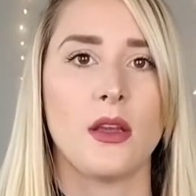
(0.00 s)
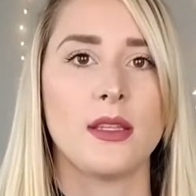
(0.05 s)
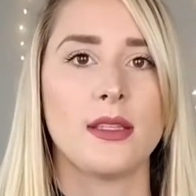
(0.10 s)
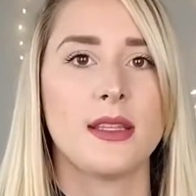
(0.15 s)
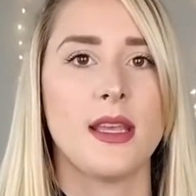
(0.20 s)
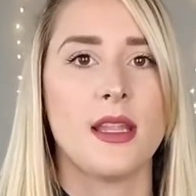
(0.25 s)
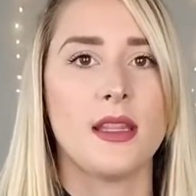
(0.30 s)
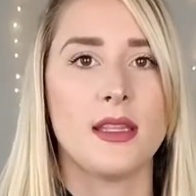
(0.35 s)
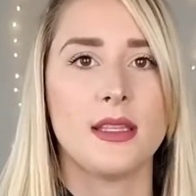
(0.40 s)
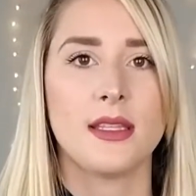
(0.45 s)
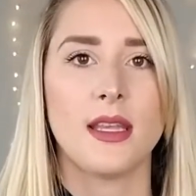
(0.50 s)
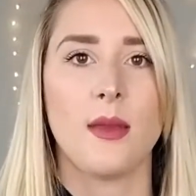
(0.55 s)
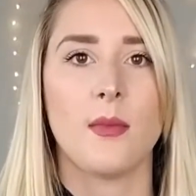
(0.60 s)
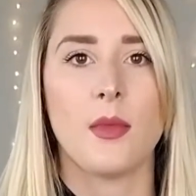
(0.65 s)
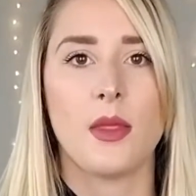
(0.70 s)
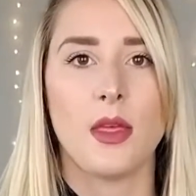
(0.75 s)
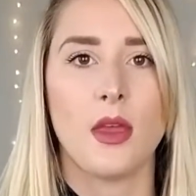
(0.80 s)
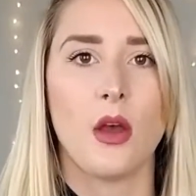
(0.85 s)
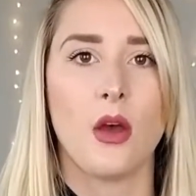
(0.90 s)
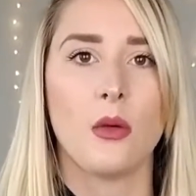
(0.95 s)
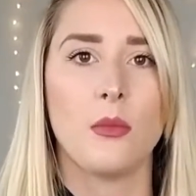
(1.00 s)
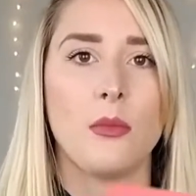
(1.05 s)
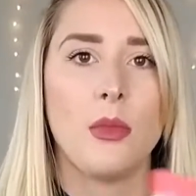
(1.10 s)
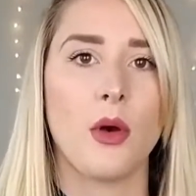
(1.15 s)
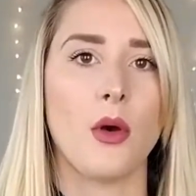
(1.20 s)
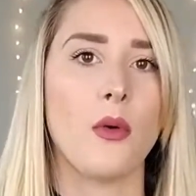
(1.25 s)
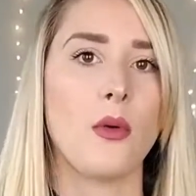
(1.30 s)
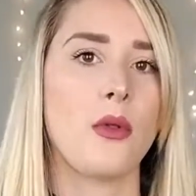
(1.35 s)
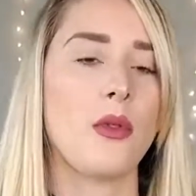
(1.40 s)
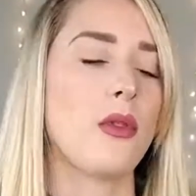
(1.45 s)
It said the same thing on
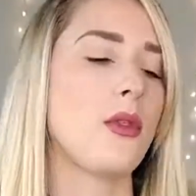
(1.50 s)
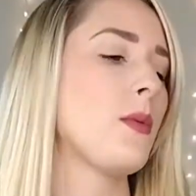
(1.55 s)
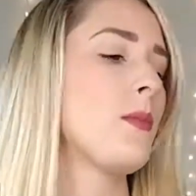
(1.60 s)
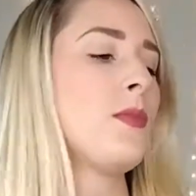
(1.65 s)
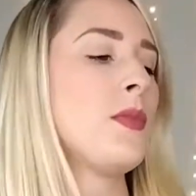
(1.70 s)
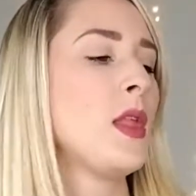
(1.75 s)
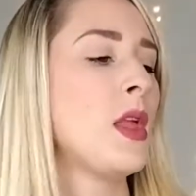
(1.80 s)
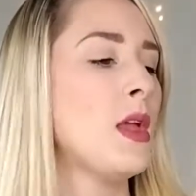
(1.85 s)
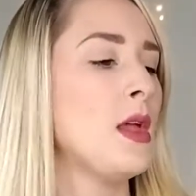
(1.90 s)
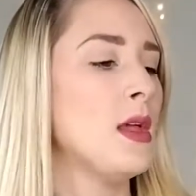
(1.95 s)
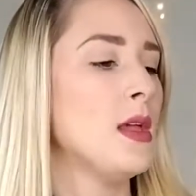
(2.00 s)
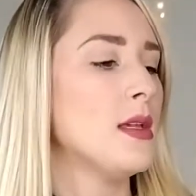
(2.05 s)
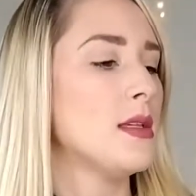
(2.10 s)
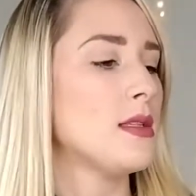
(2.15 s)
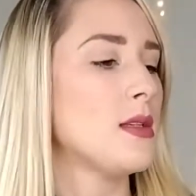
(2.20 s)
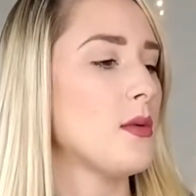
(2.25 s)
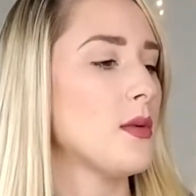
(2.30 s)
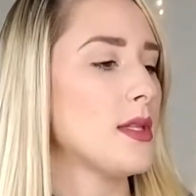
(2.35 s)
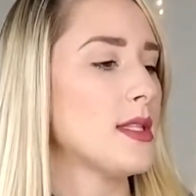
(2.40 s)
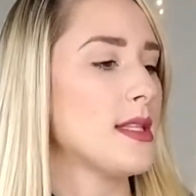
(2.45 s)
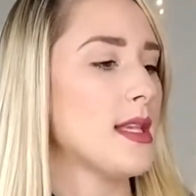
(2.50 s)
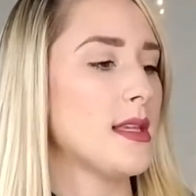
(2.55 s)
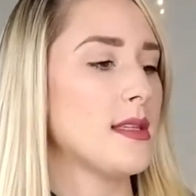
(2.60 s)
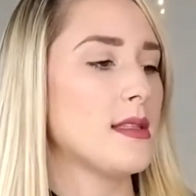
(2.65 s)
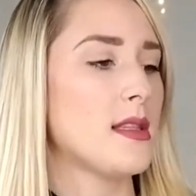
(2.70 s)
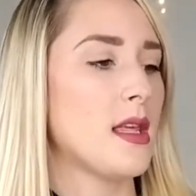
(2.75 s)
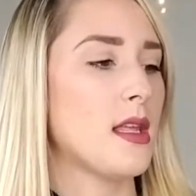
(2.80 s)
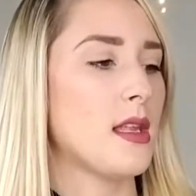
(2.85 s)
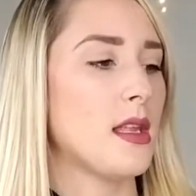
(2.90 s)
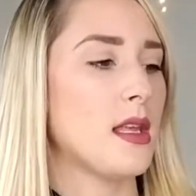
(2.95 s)
both. So it
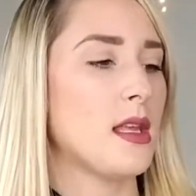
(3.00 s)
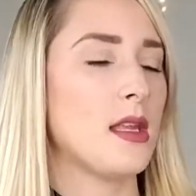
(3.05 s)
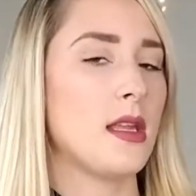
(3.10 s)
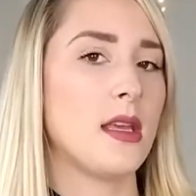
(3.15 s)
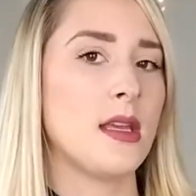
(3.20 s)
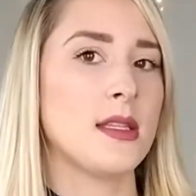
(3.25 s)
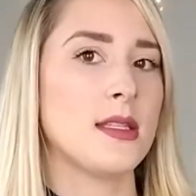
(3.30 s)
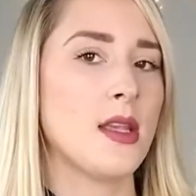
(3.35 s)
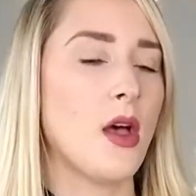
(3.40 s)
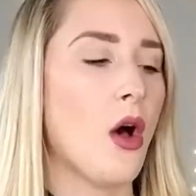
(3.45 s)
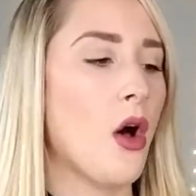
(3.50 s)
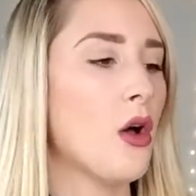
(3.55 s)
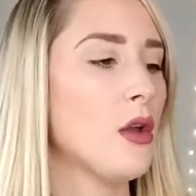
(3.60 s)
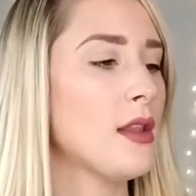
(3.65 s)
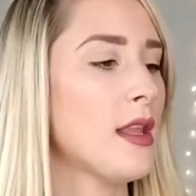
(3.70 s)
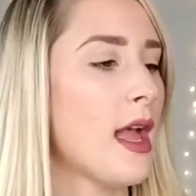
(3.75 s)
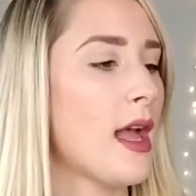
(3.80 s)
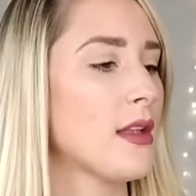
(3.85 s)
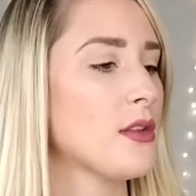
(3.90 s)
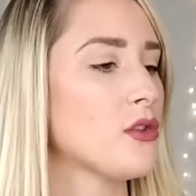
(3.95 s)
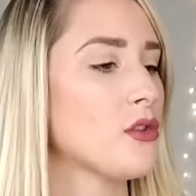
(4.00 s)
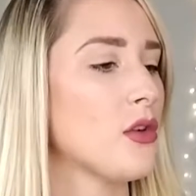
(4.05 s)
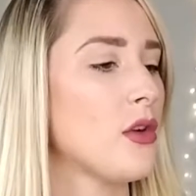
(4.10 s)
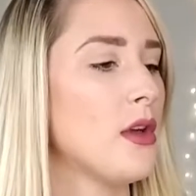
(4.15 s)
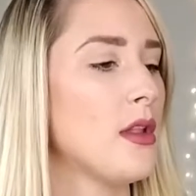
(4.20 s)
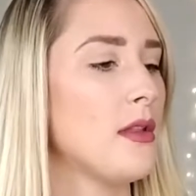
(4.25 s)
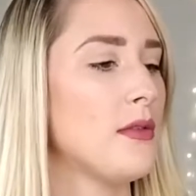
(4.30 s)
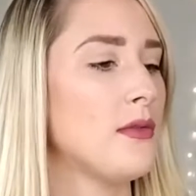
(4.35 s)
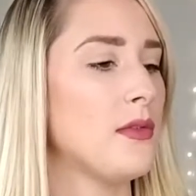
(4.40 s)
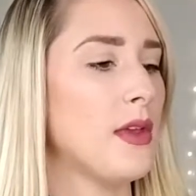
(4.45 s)
says that it is all
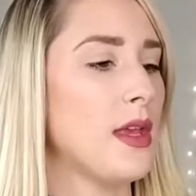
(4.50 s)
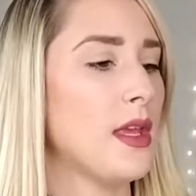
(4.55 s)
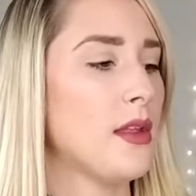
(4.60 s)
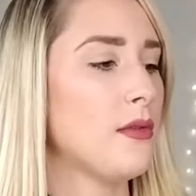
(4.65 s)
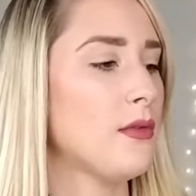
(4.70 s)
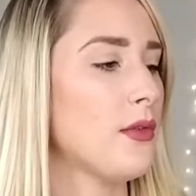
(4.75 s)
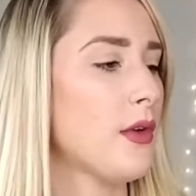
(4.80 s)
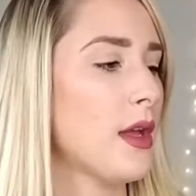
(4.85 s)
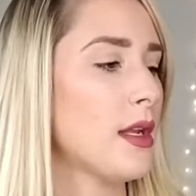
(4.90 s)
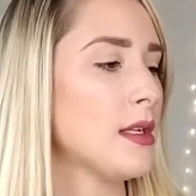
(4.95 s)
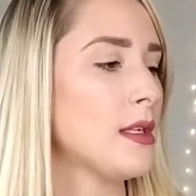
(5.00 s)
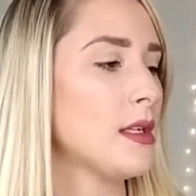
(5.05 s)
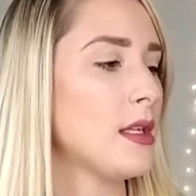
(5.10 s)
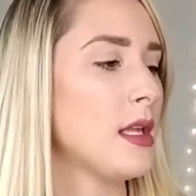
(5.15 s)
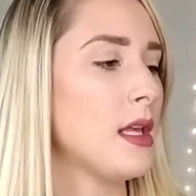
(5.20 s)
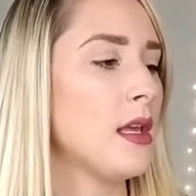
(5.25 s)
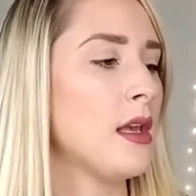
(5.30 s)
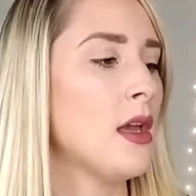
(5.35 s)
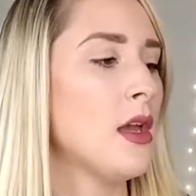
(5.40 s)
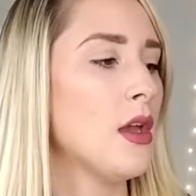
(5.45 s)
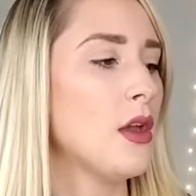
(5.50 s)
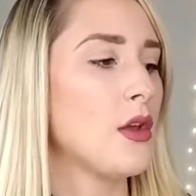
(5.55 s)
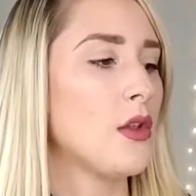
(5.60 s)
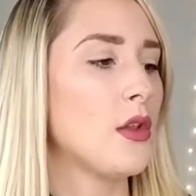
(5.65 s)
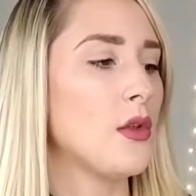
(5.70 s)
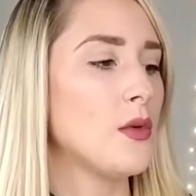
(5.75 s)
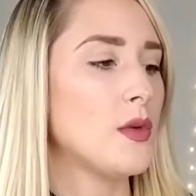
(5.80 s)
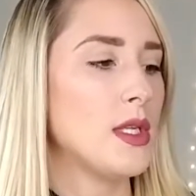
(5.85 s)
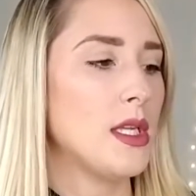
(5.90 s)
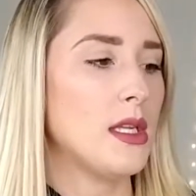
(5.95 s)
natural, vegan friendly,
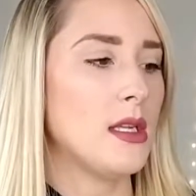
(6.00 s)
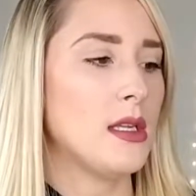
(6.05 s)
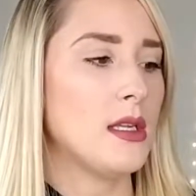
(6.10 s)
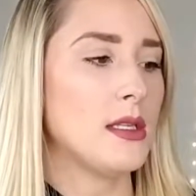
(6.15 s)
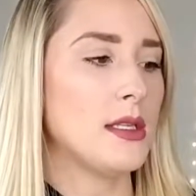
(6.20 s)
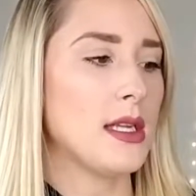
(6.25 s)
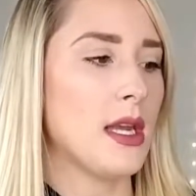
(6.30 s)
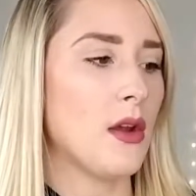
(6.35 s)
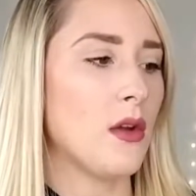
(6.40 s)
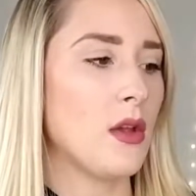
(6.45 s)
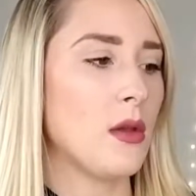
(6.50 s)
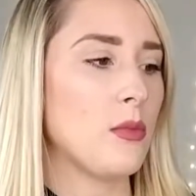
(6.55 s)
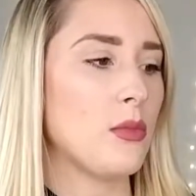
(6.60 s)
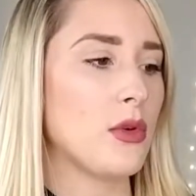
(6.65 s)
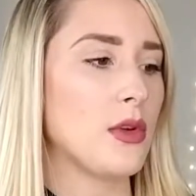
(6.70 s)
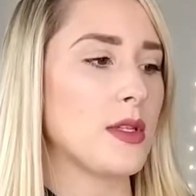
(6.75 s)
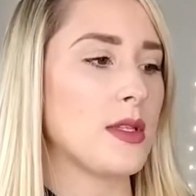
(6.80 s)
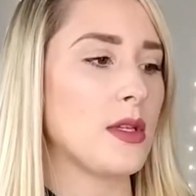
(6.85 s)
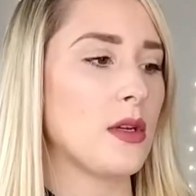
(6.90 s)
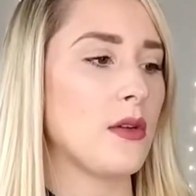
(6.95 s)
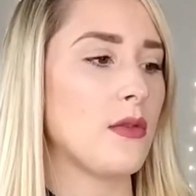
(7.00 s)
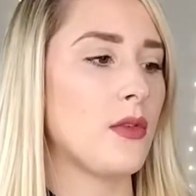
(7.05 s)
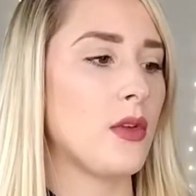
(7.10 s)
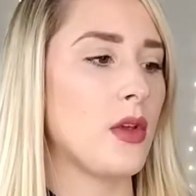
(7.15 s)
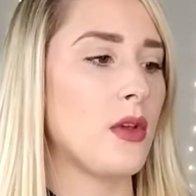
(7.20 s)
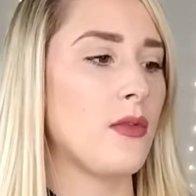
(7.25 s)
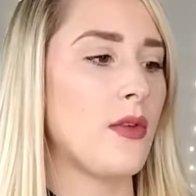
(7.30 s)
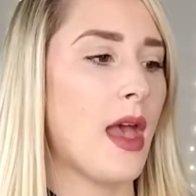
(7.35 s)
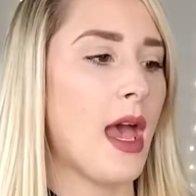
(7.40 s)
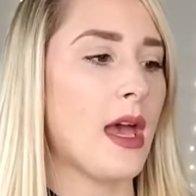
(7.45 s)
gluten, dairy,
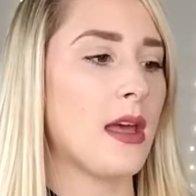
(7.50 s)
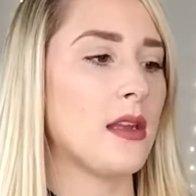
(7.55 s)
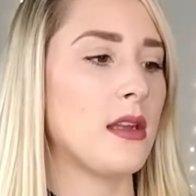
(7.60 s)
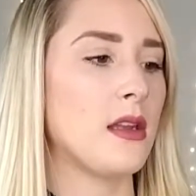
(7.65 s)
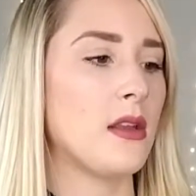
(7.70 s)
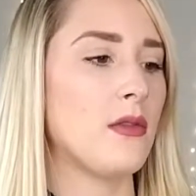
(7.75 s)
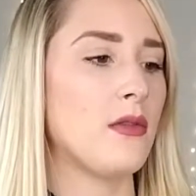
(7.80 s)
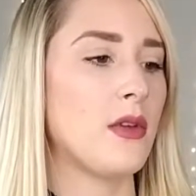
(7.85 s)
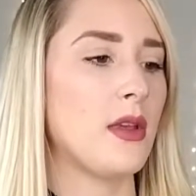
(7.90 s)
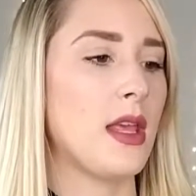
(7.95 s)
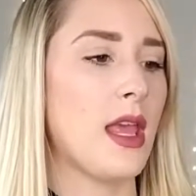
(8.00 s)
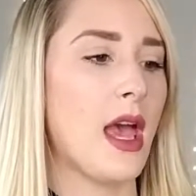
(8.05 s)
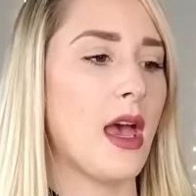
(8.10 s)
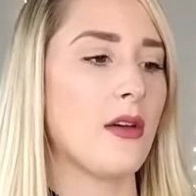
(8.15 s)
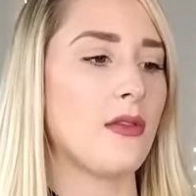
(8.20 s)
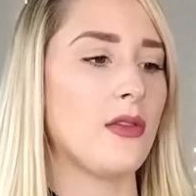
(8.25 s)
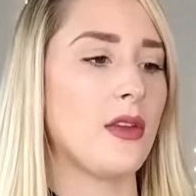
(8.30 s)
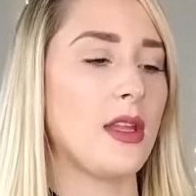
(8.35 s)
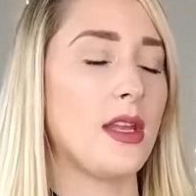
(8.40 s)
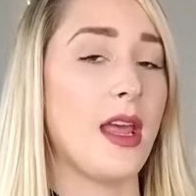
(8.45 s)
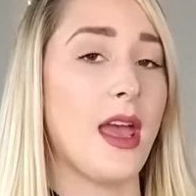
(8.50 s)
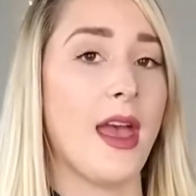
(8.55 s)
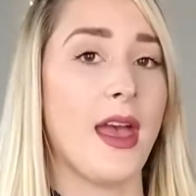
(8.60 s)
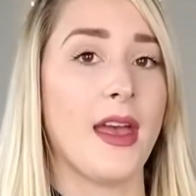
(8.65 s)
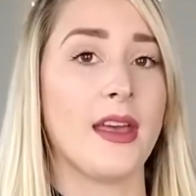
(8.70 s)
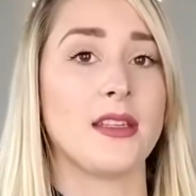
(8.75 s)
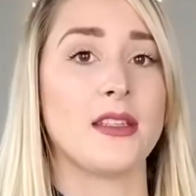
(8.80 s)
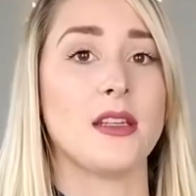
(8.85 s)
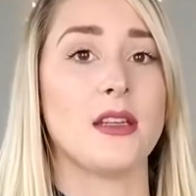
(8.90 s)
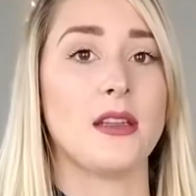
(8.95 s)
preservative, additive, caffeine,
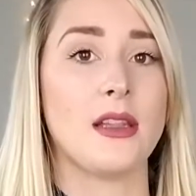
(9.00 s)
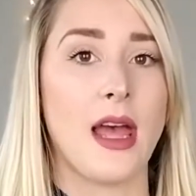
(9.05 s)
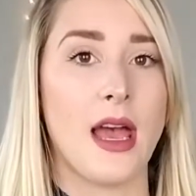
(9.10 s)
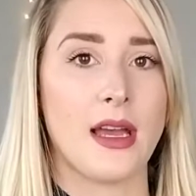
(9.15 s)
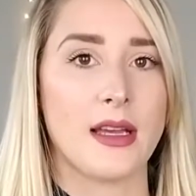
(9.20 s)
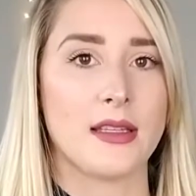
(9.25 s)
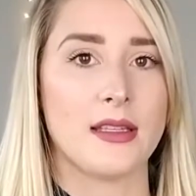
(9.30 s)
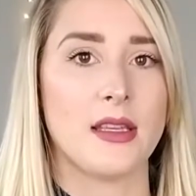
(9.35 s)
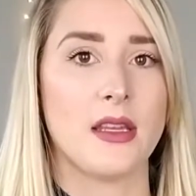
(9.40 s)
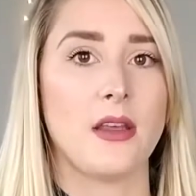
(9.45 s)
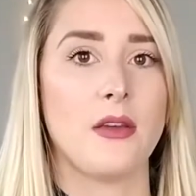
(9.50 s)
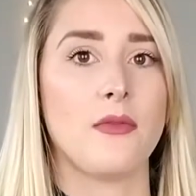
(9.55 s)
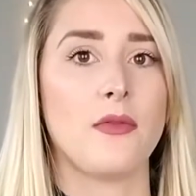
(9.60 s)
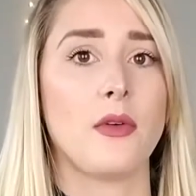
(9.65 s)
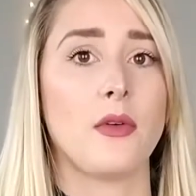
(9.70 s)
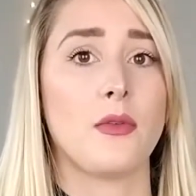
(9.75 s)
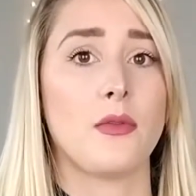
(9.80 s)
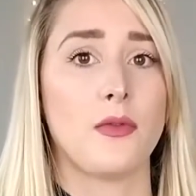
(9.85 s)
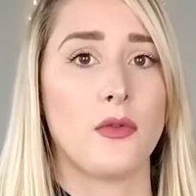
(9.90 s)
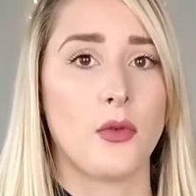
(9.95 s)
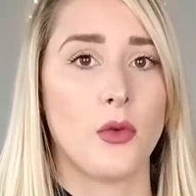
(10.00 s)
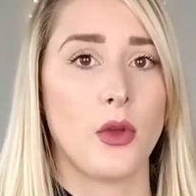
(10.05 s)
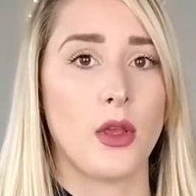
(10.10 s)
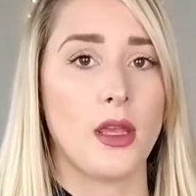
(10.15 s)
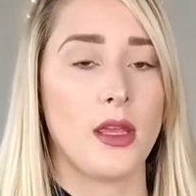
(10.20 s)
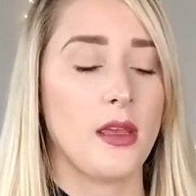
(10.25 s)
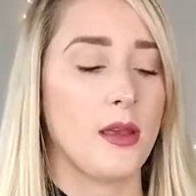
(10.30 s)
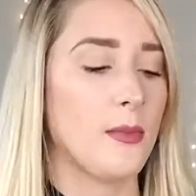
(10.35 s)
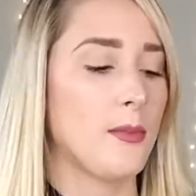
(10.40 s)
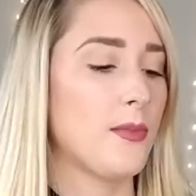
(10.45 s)
and laxative
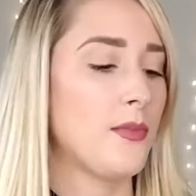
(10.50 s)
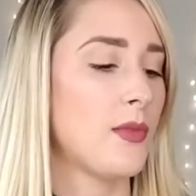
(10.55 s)
free.